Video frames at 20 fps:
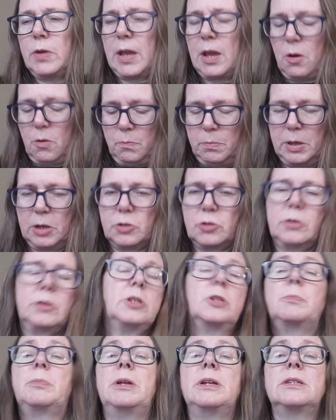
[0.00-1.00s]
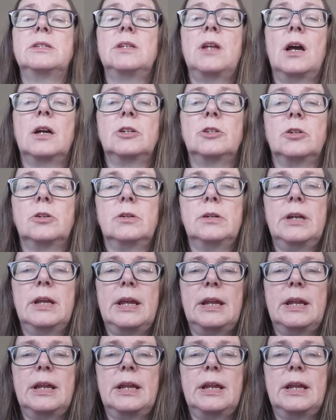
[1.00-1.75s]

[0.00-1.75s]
count Picture This Plus Nocturne.